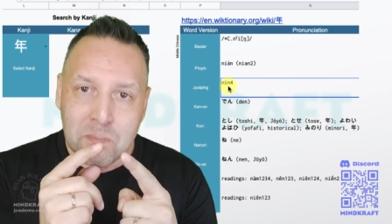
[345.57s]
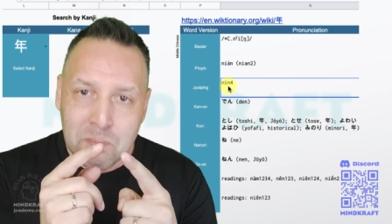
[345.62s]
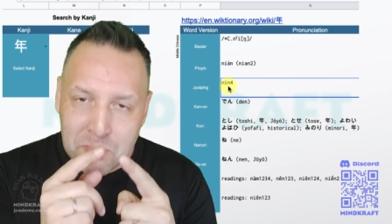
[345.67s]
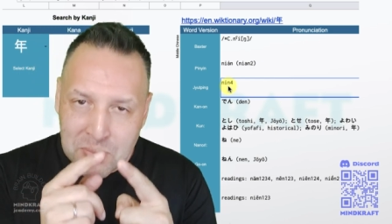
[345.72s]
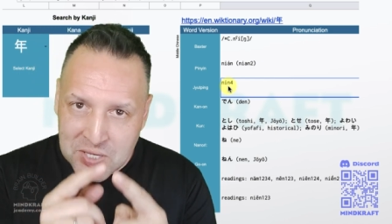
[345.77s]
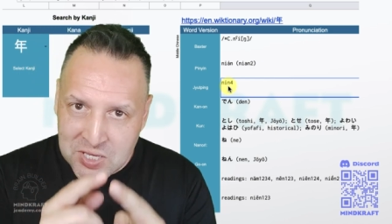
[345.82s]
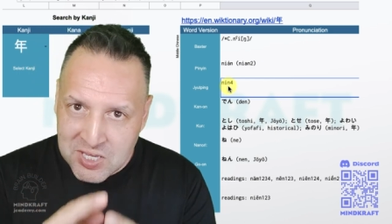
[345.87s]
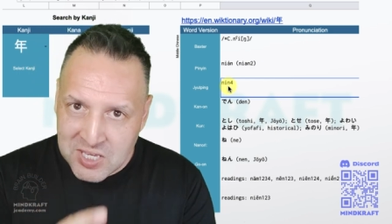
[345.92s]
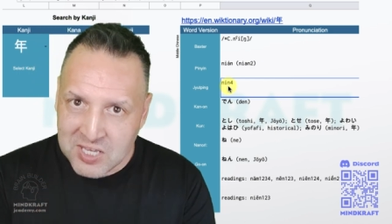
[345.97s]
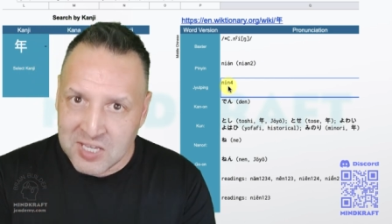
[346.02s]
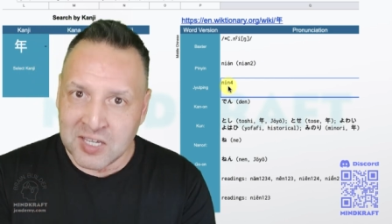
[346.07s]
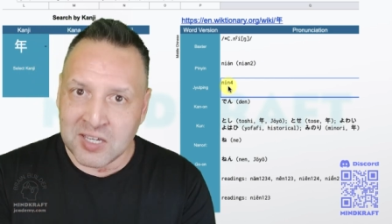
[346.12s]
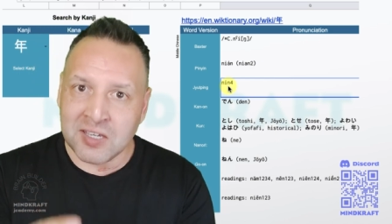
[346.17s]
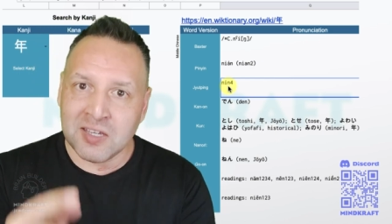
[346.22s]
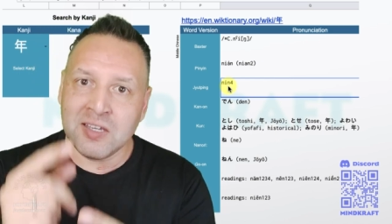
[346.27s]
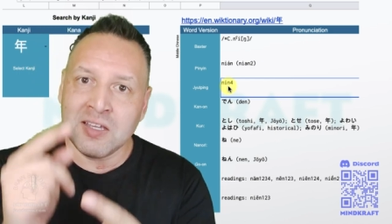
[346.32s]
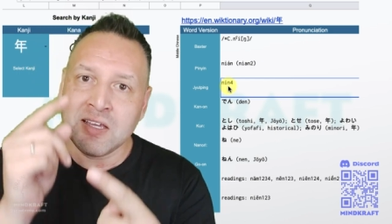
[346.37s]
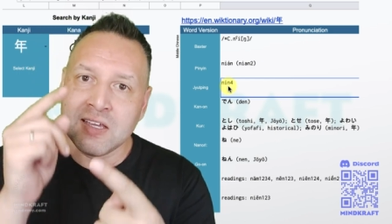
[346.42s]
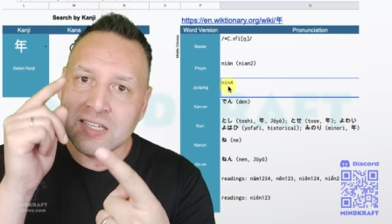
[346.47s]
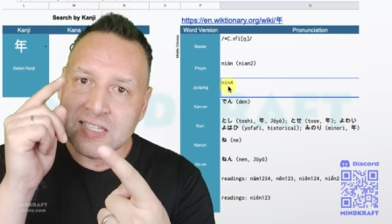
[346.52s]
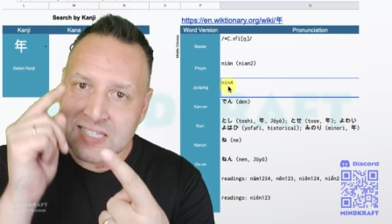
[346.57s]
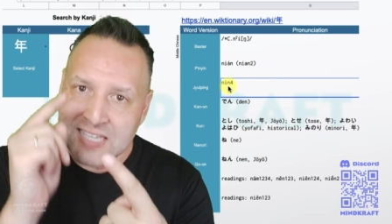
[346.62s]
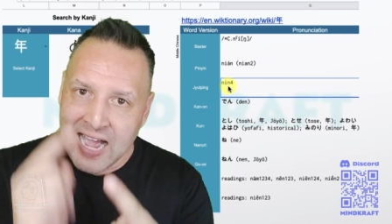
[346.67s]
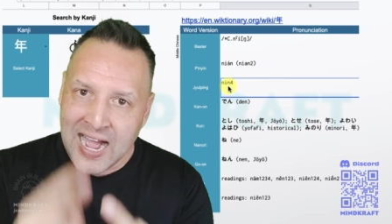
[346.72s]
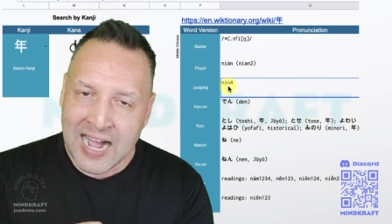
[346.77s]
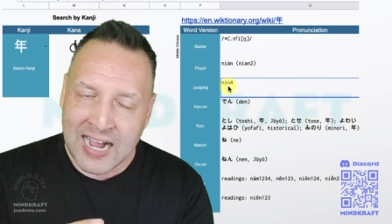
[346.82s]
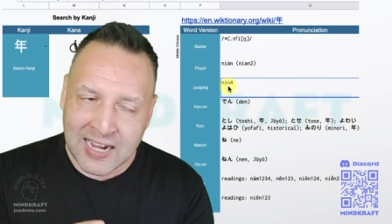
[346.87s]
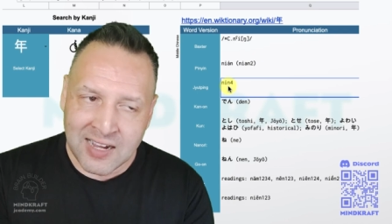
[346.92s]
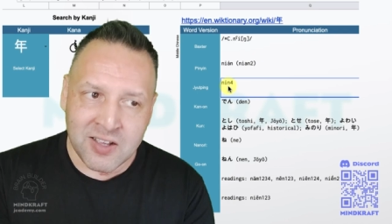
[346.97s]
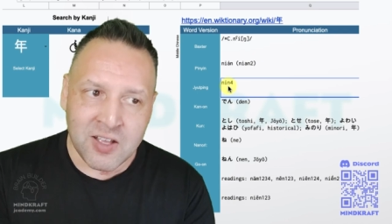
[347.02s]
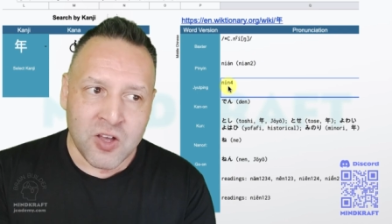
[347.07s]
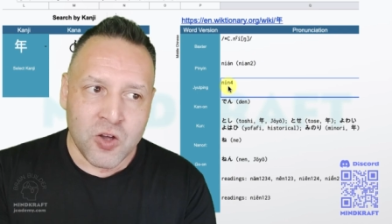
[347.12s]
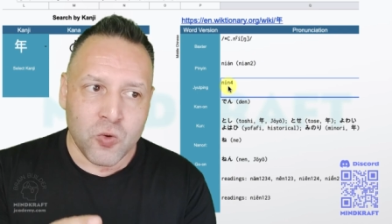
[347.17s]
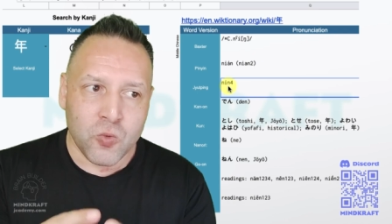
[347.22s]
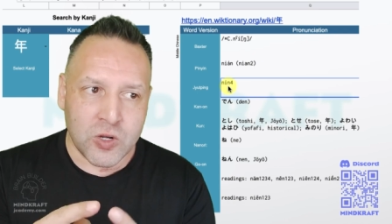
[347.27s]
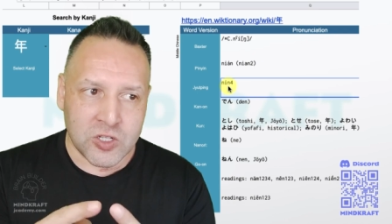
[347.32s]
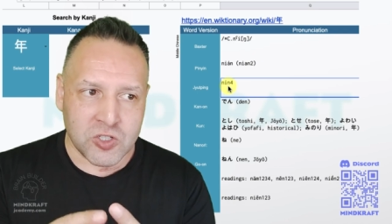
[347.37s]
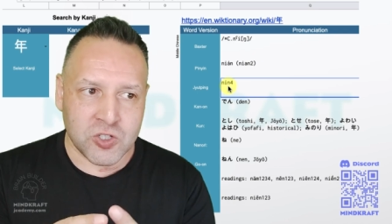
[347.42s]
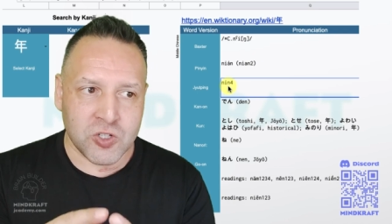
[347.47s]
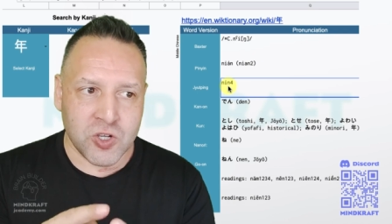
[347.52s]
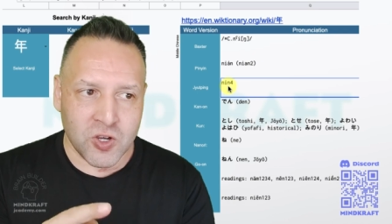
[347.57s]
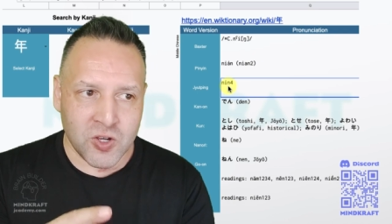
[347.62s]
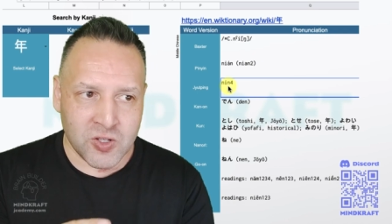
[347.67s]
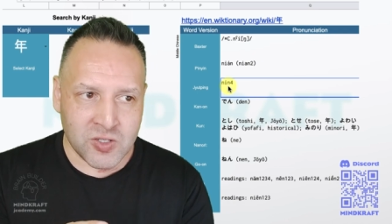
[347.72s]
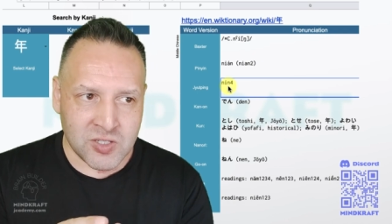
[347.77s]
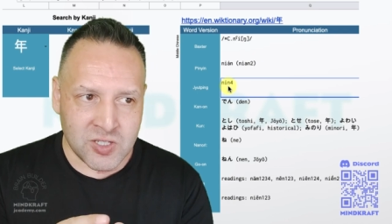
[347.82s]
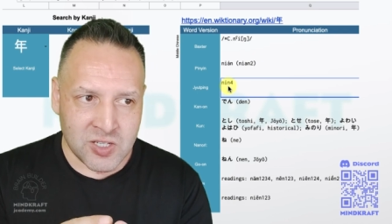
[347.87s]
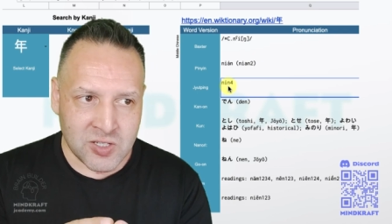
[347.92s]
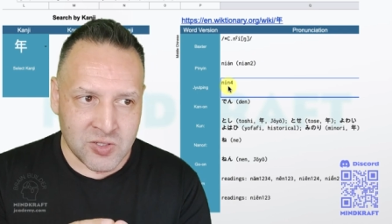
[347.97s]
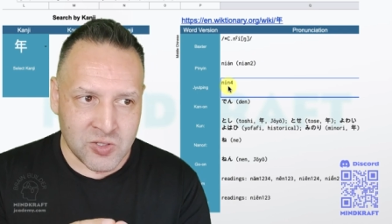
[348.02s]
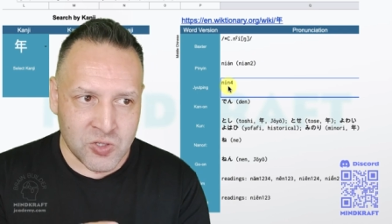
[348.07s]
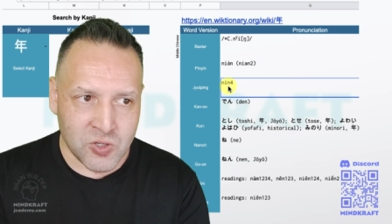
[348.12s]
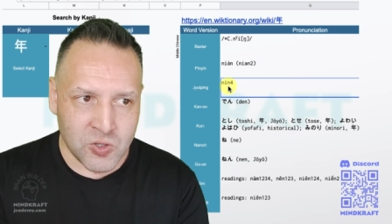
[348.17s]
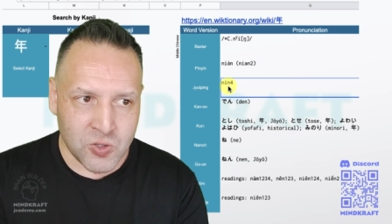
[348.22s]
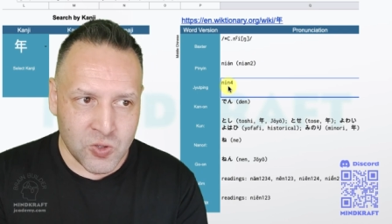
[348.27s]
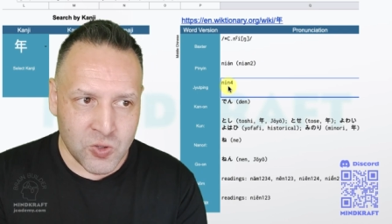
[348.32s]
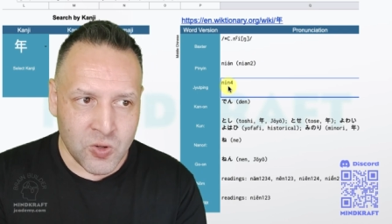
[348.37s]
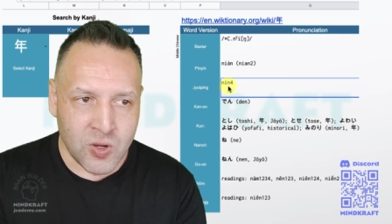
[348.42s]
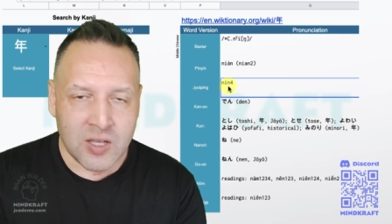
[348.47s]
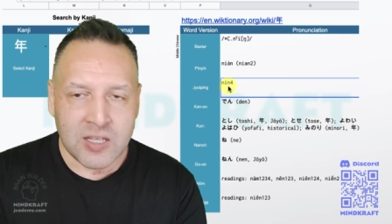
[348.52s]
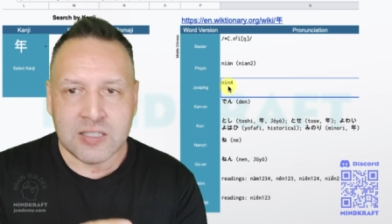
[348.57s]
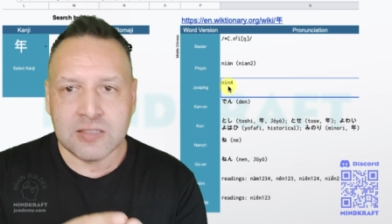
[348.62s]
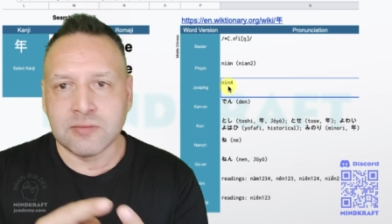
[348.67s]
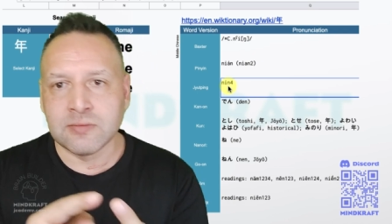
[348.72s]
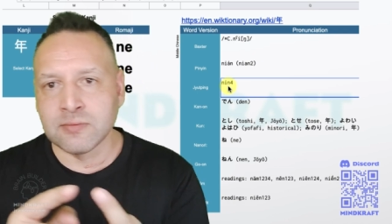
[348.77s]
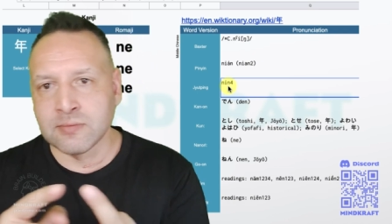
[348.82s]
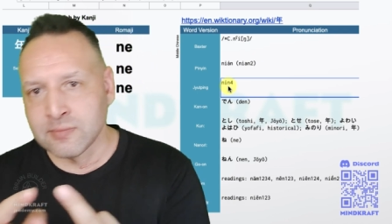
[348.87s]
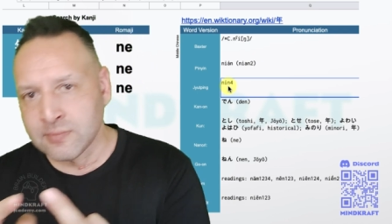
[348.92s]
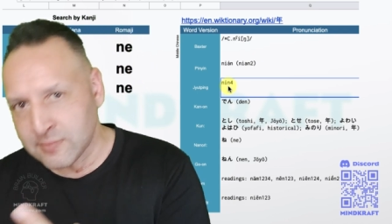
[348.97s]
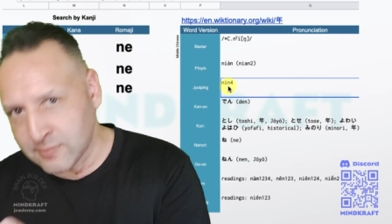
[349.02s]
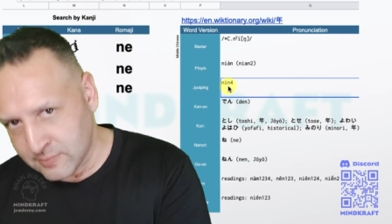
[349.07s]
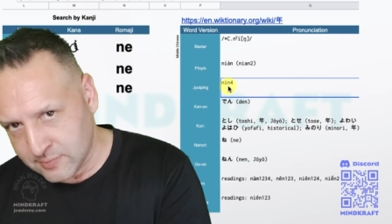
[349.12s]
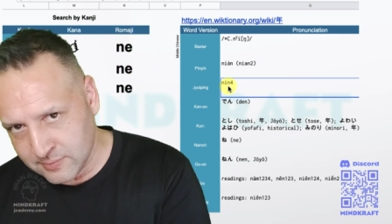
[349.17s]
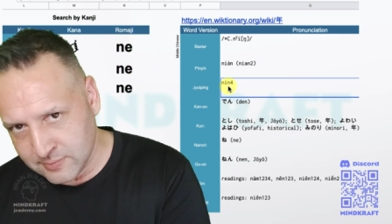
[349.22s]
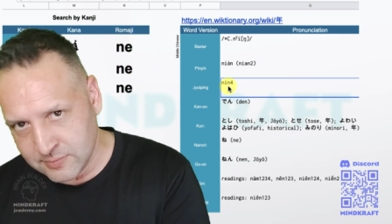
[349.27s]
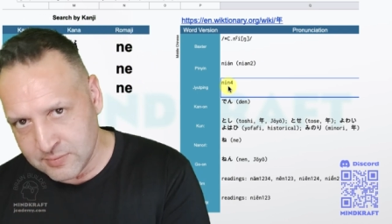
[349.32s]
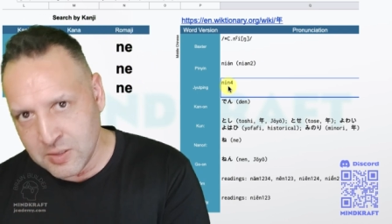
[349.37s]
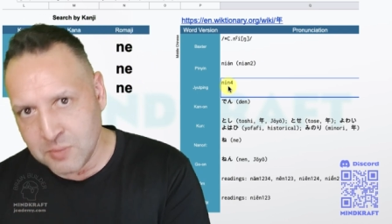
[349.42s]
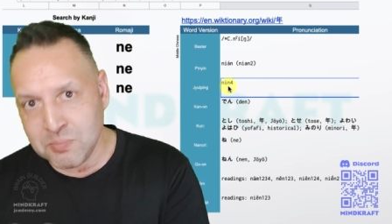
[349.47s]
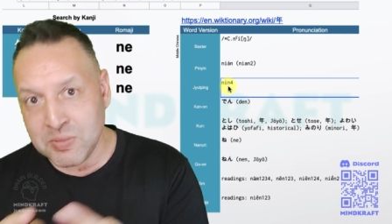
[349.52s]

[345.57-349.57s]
ping yang, which turns into hmm,